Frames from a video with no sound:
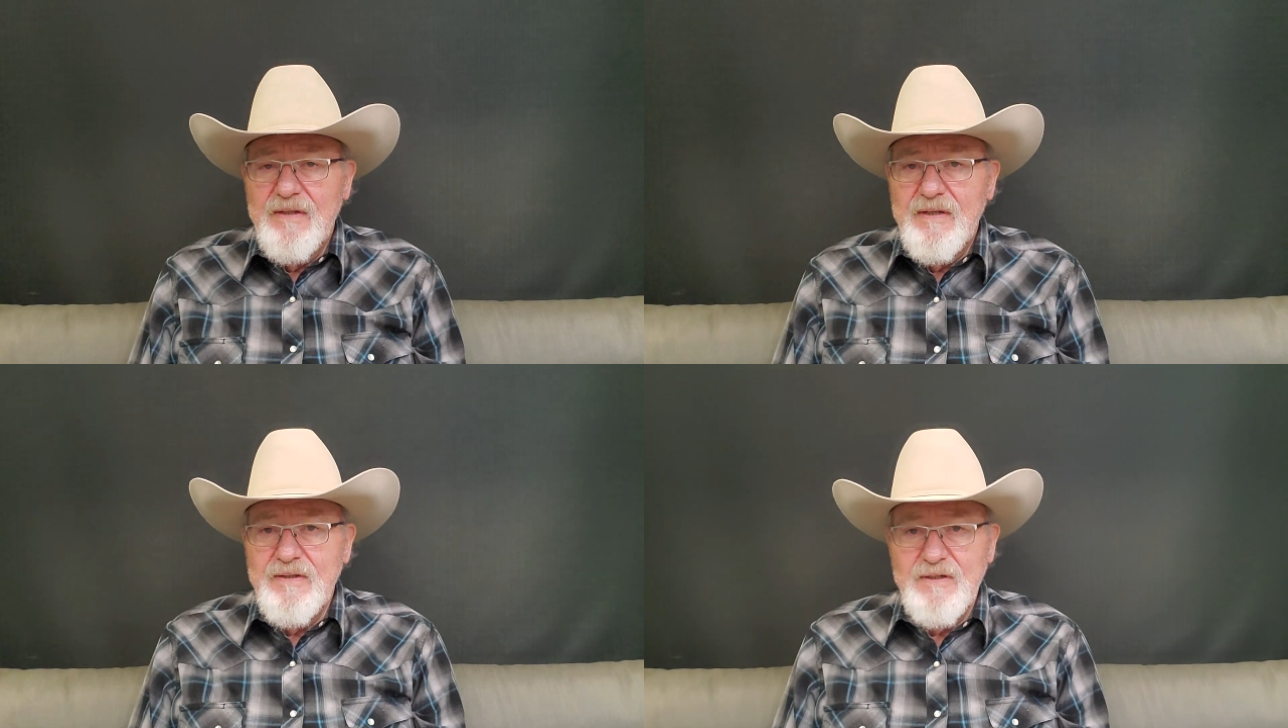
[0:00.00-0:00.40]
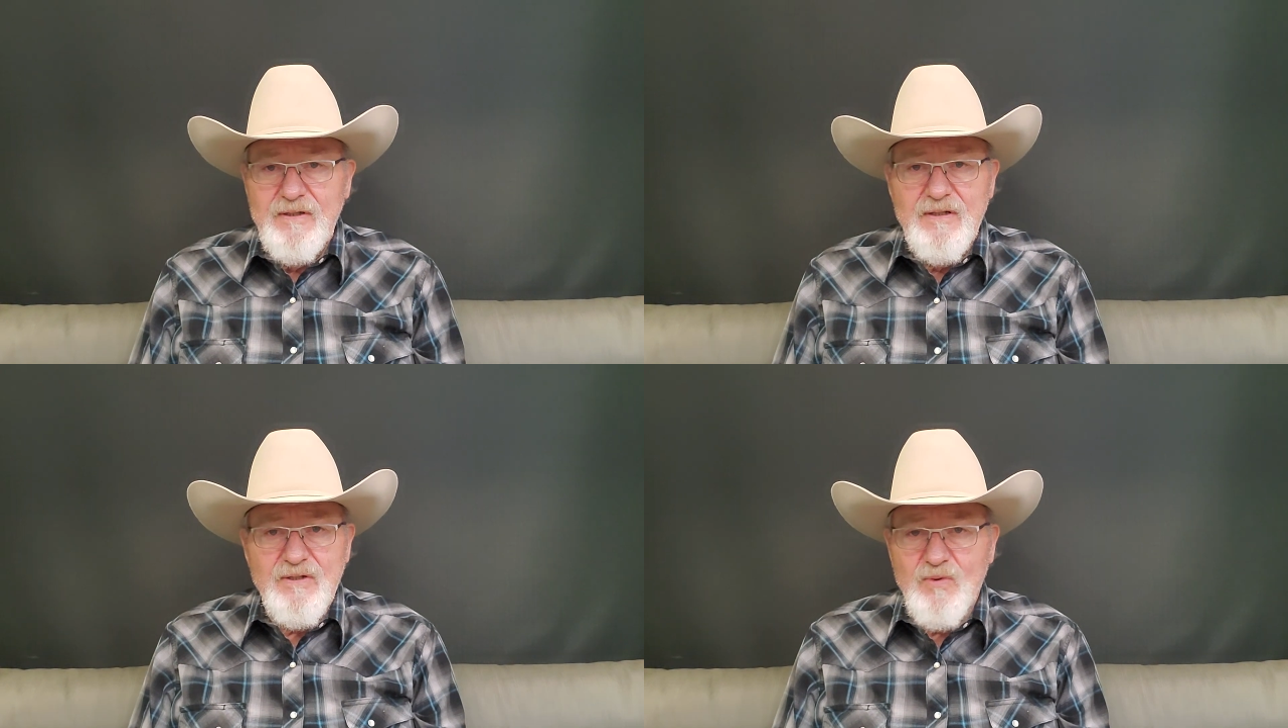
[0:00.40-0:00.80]
and
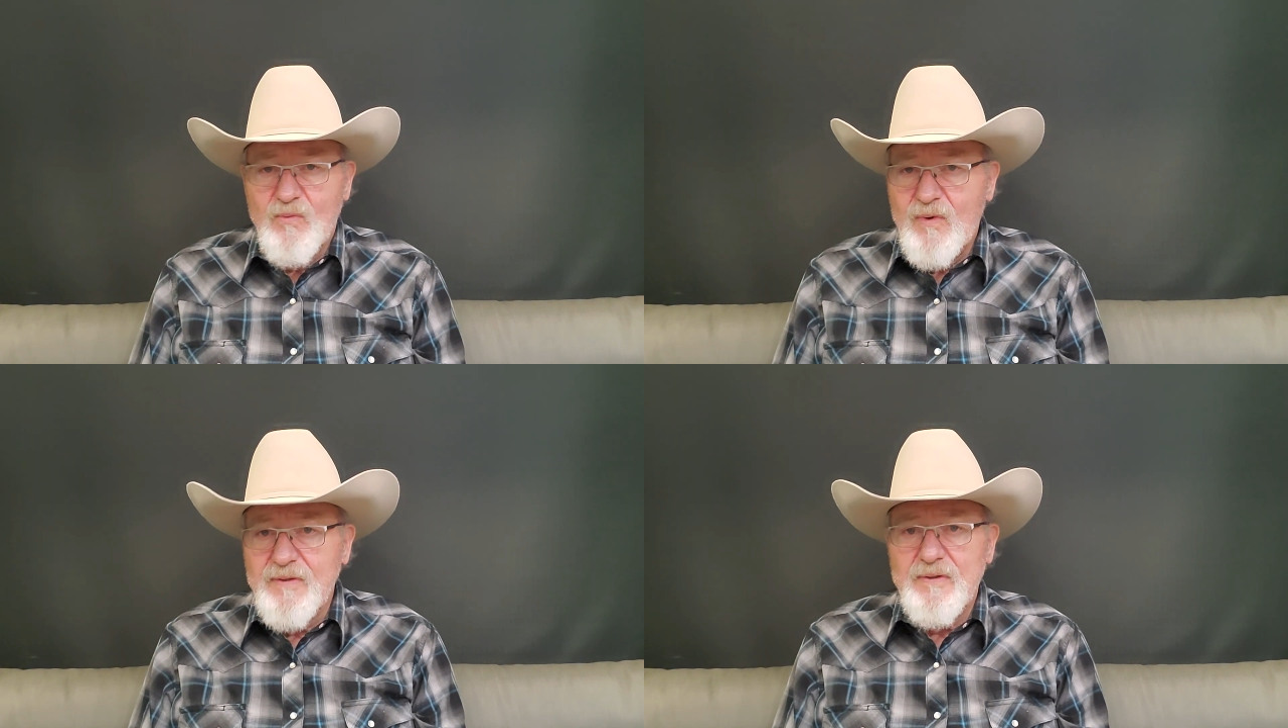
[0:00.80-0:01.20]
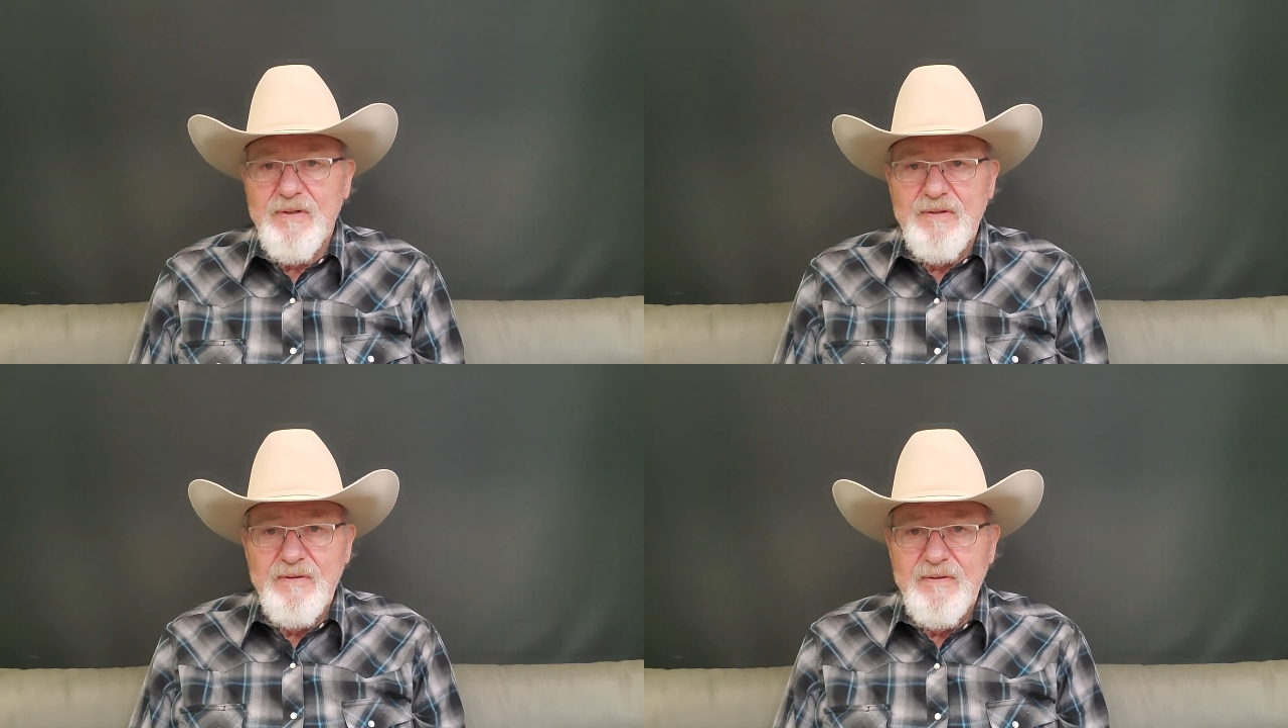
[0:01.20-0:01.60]
you're just are
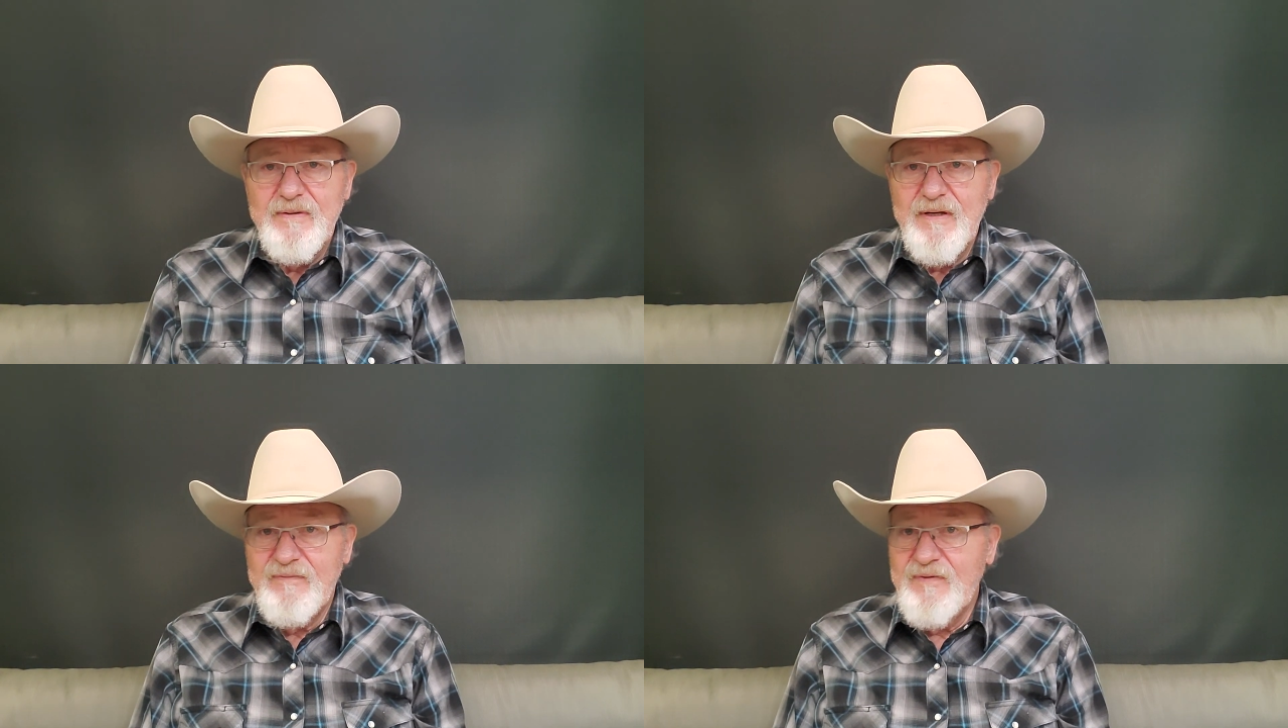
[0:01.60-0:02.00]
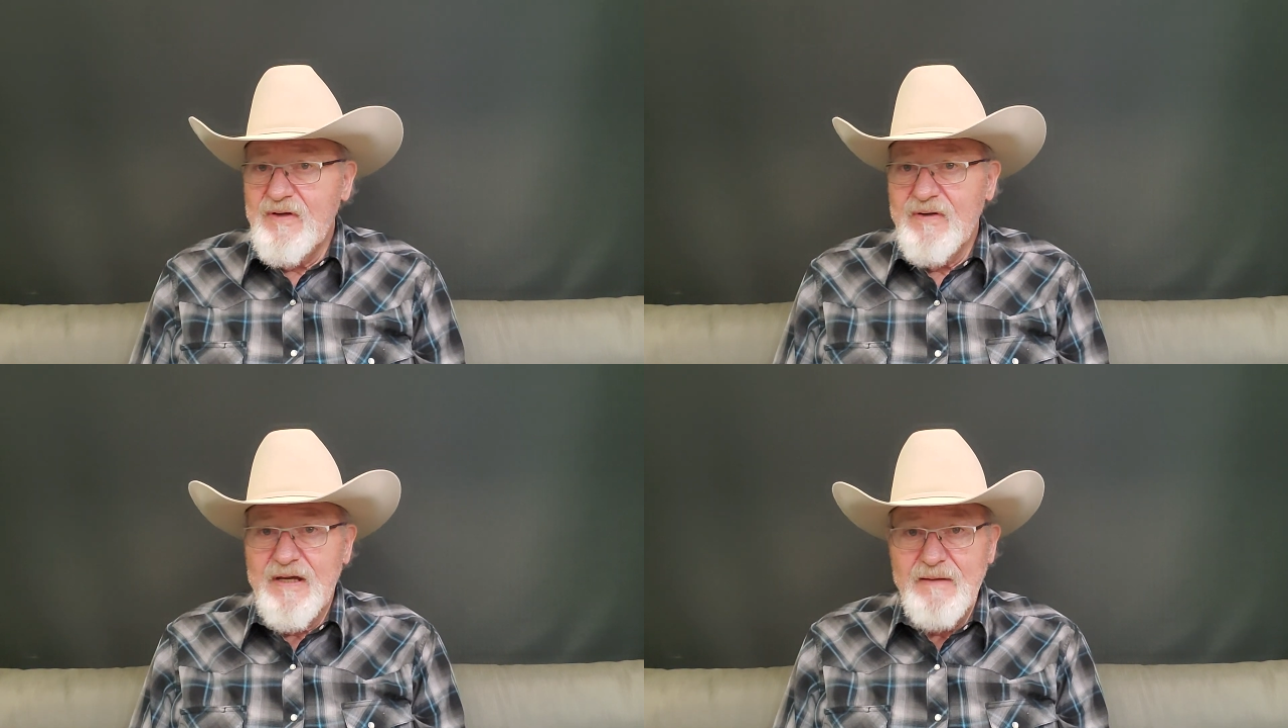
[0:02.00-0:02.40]
wondering if you
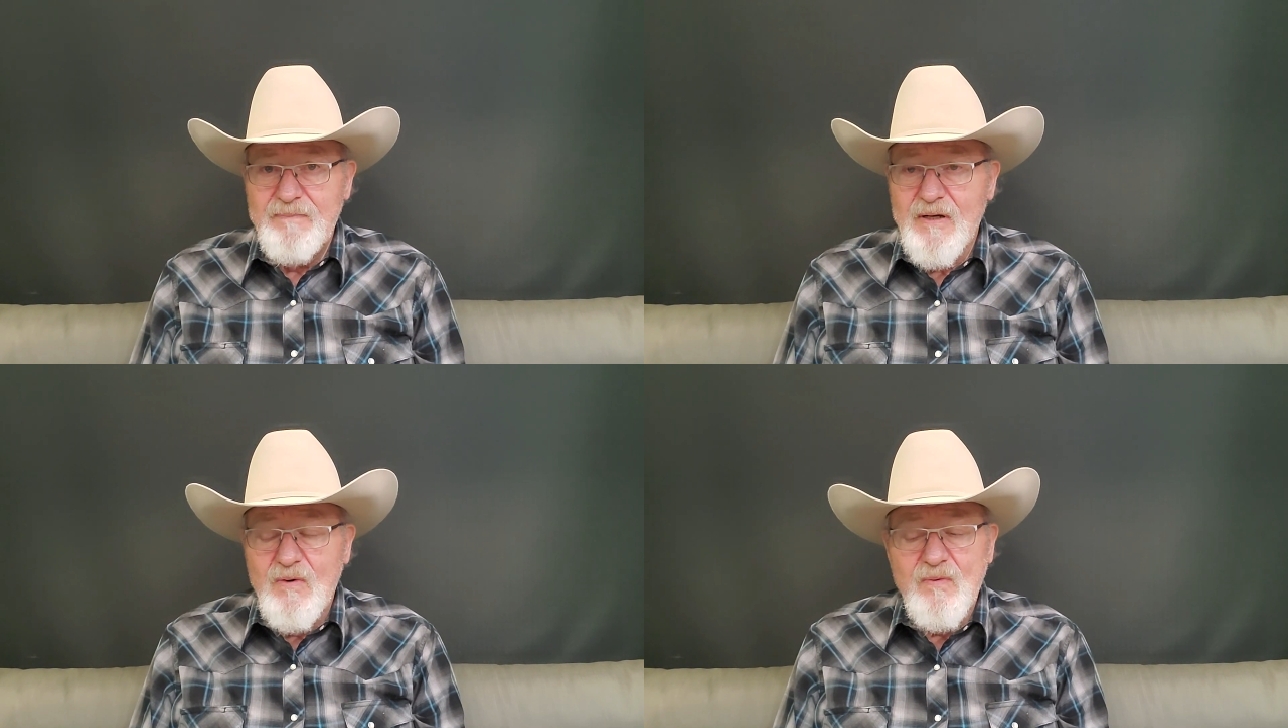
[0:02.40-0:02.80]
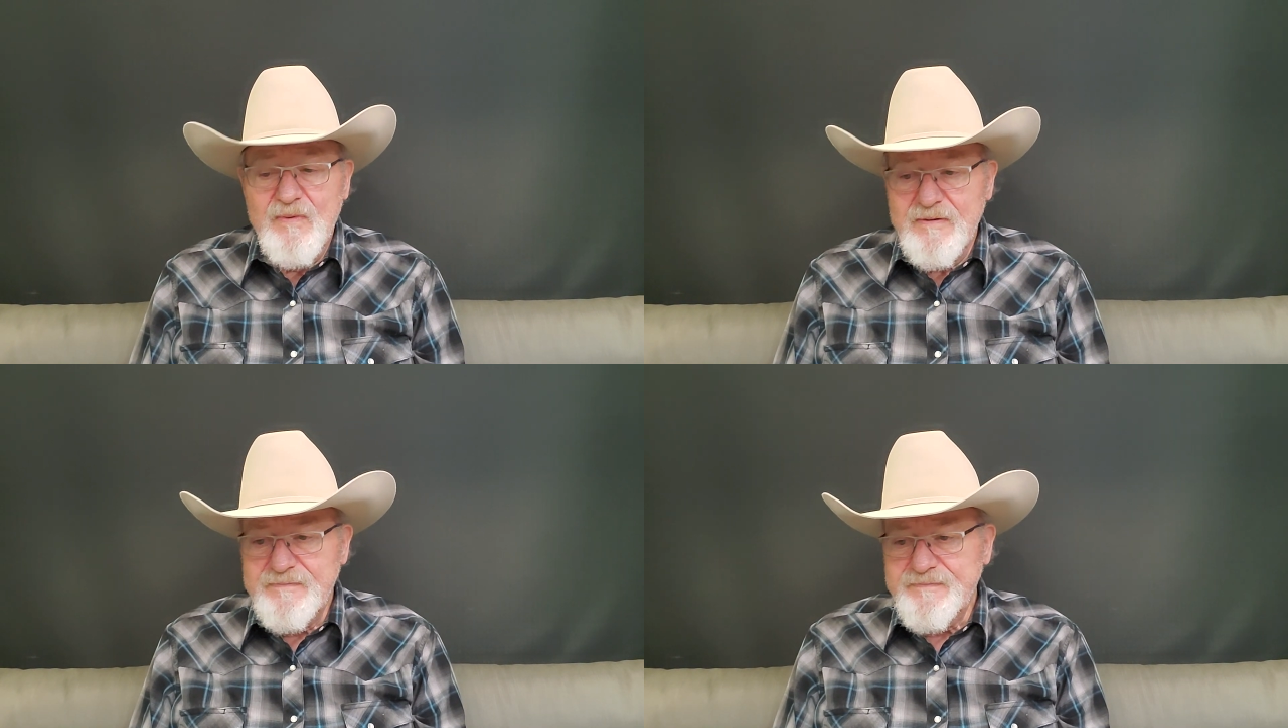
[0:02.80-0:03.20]
can keep it
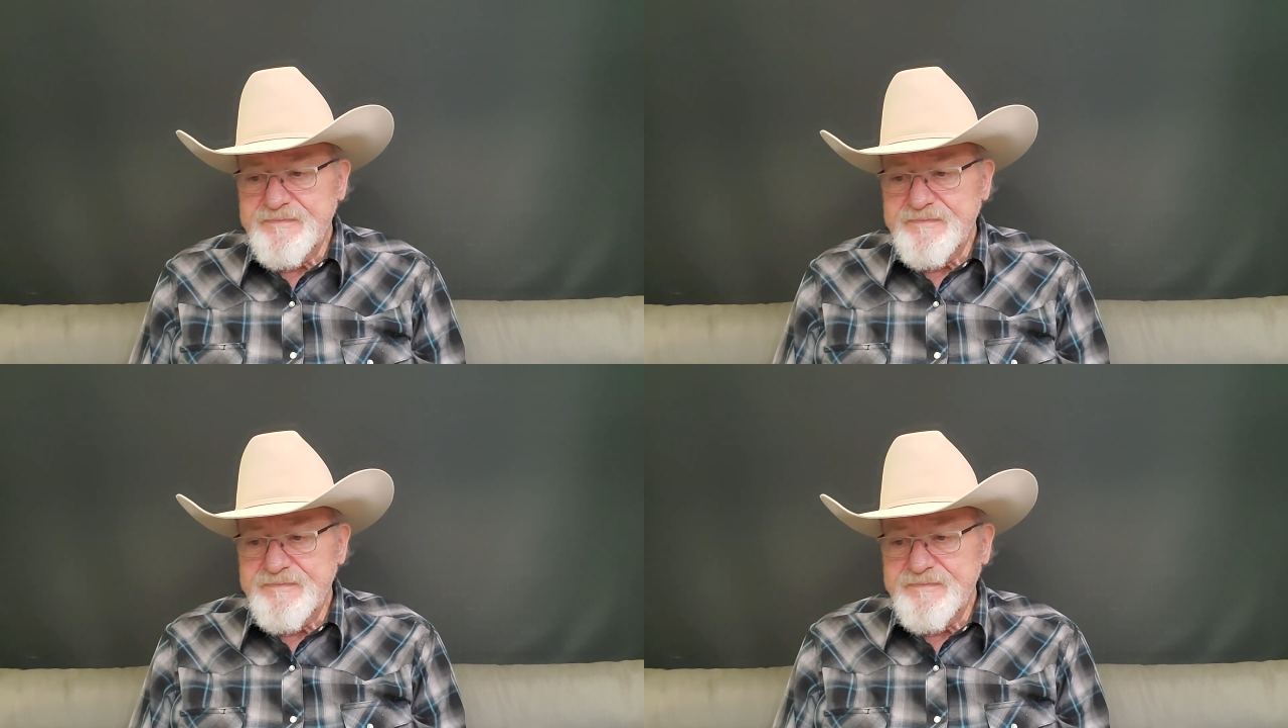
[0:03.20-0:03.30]
going.